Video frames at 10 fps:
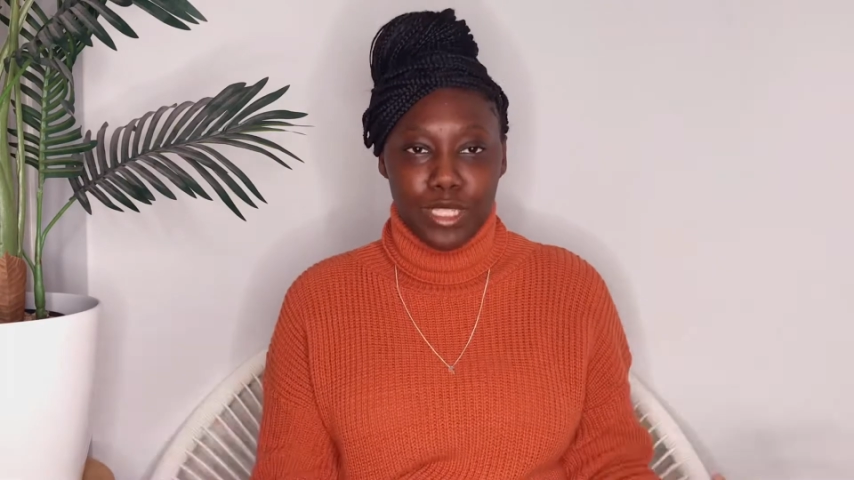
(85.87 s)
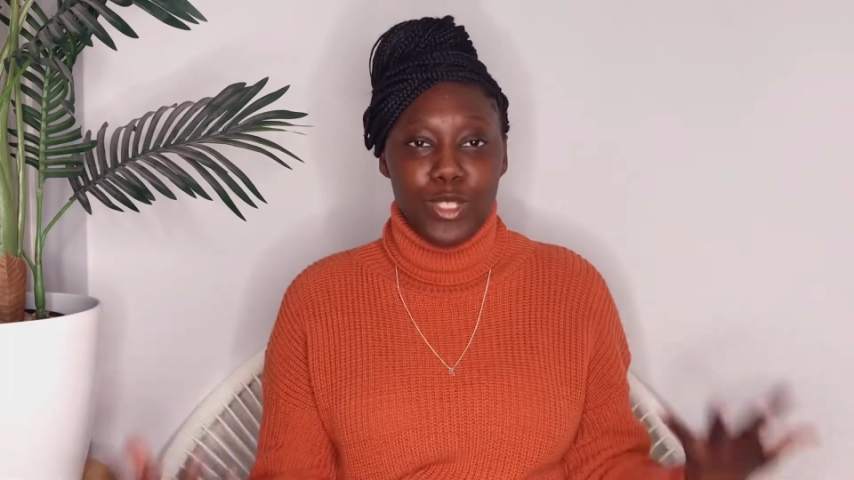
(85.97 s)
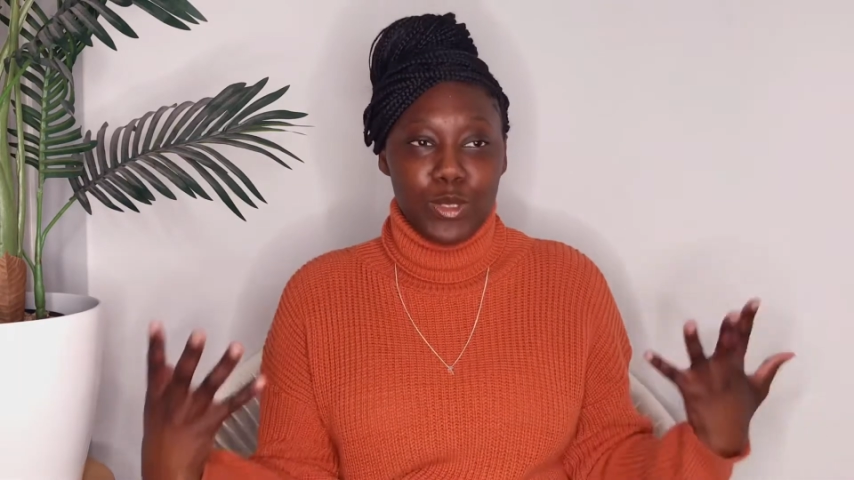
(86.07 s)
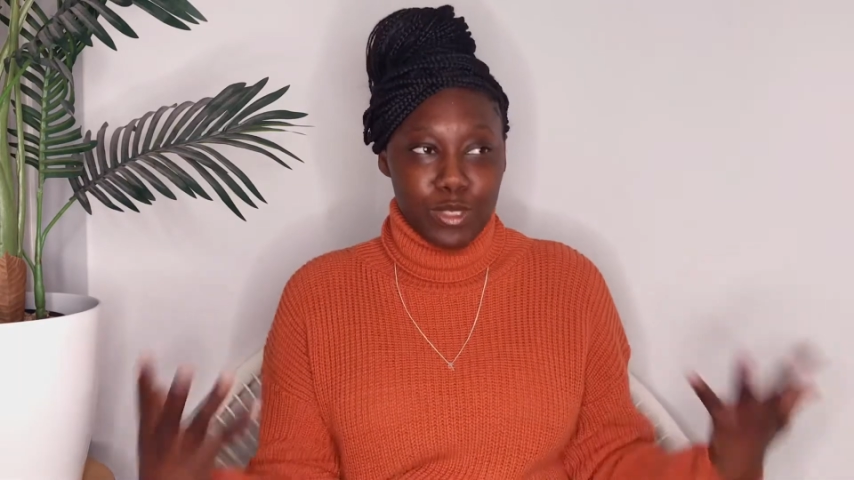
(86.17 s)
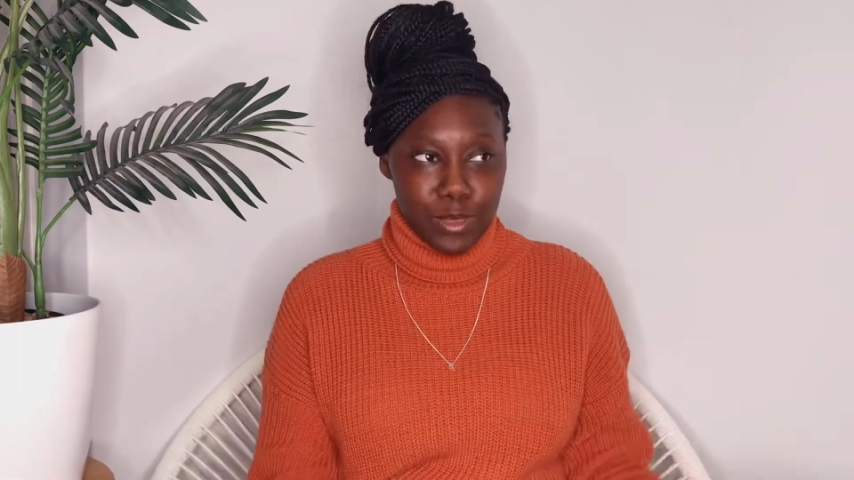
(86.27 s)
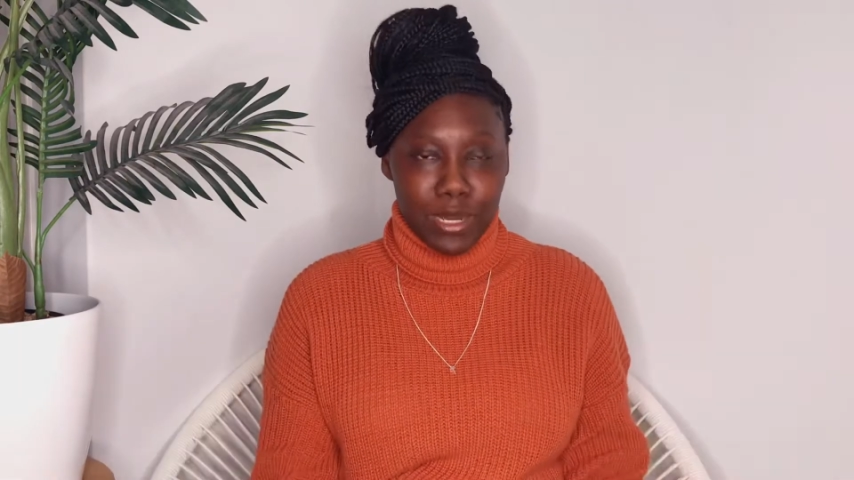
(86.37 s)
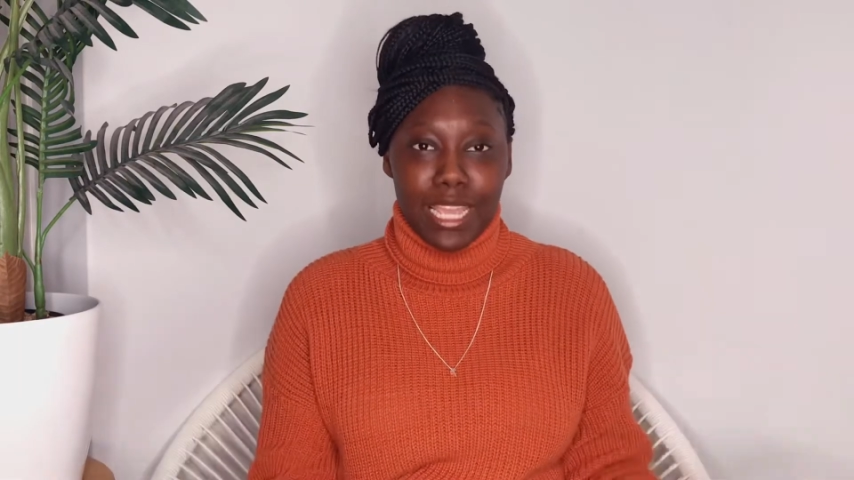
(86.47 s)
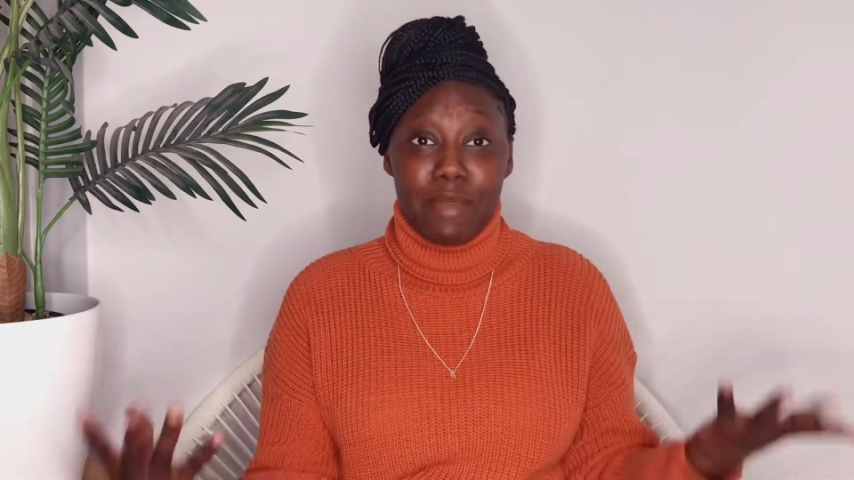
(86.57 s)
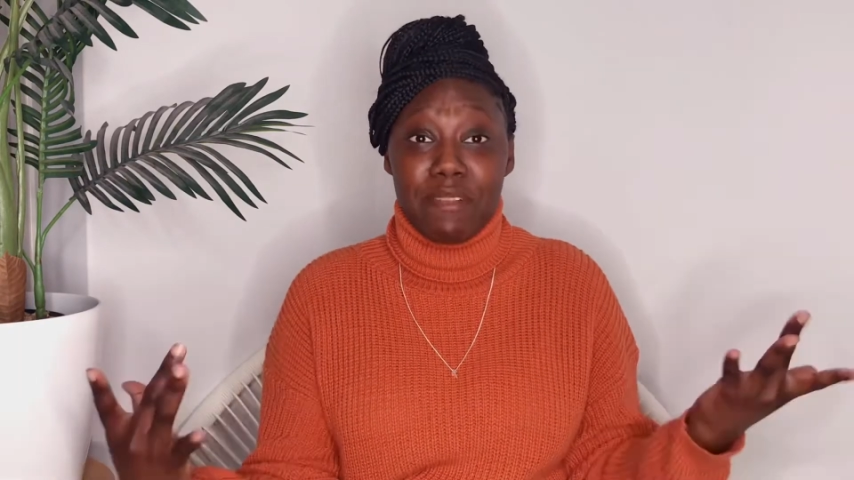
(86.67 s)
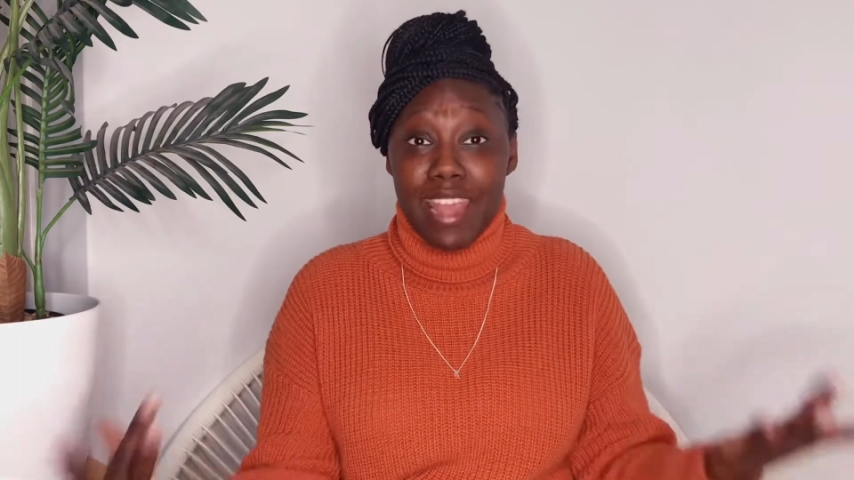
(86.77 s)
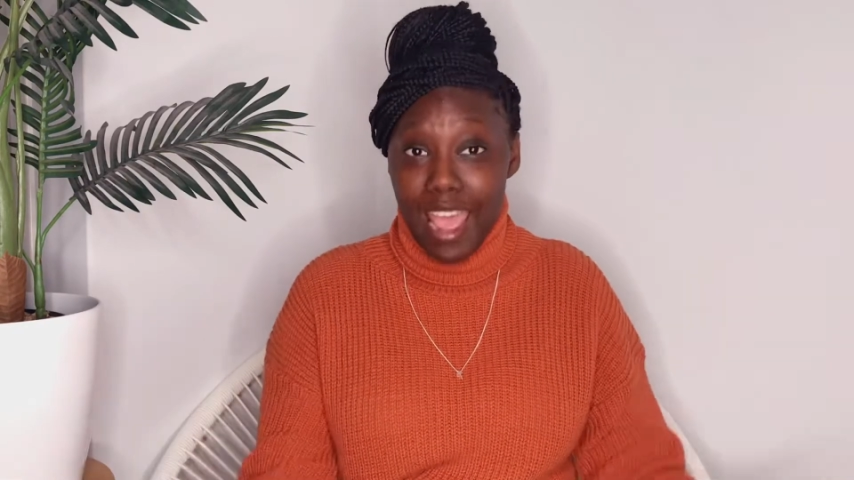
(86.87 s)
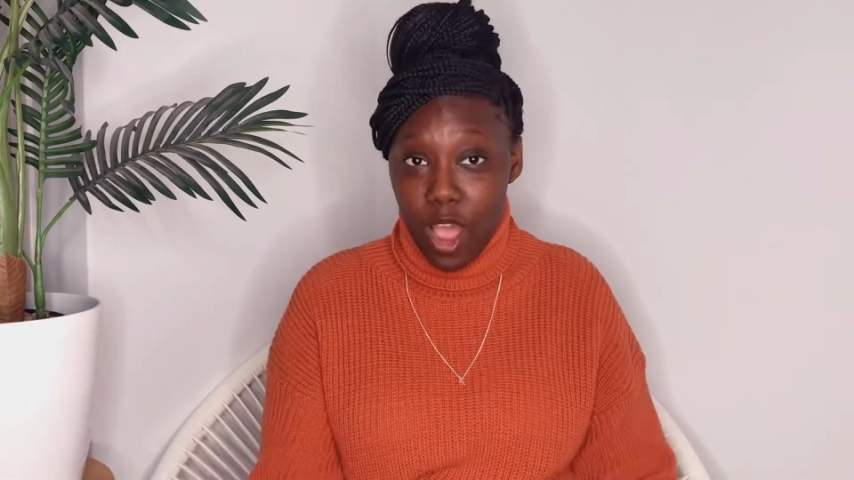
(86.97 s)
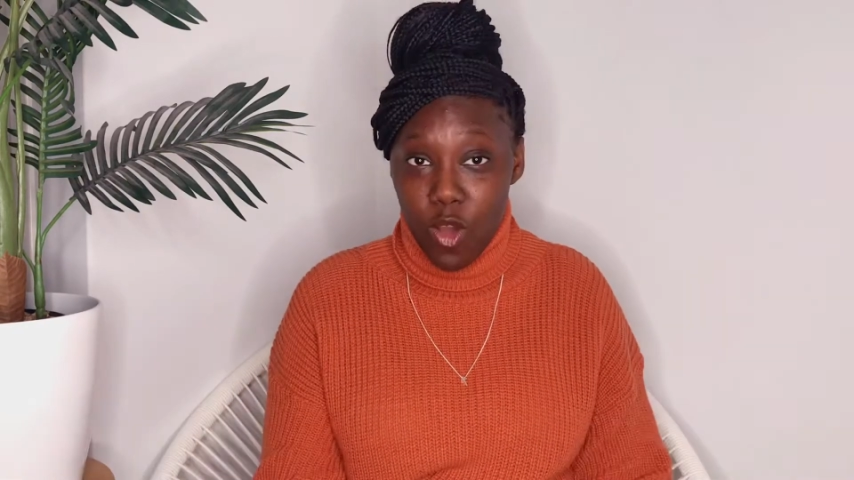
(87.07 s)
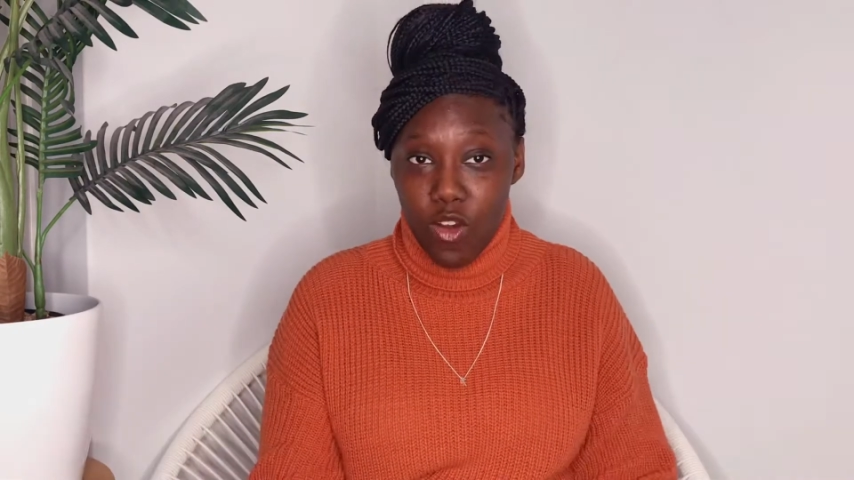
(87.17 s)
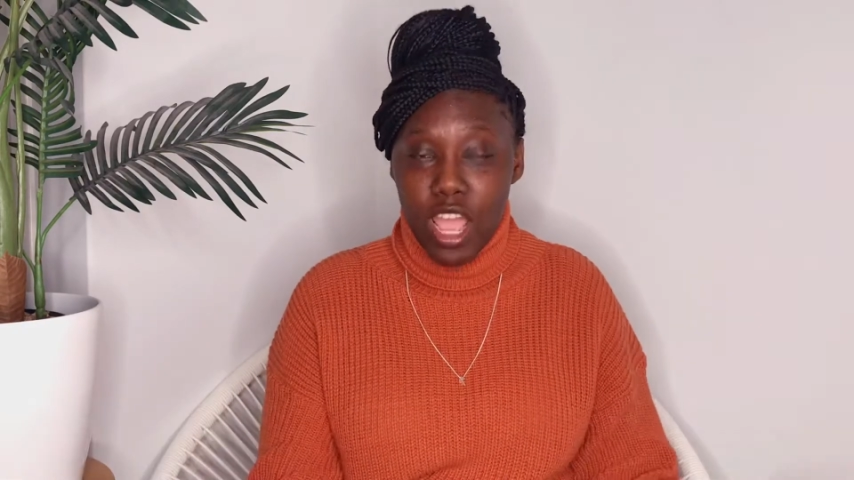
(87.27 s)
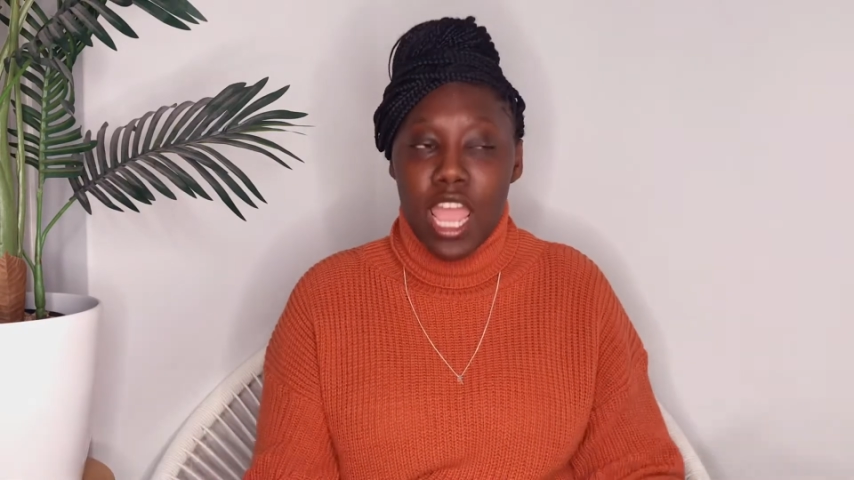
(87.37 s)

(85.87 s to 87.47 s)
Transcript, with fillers: used by Him now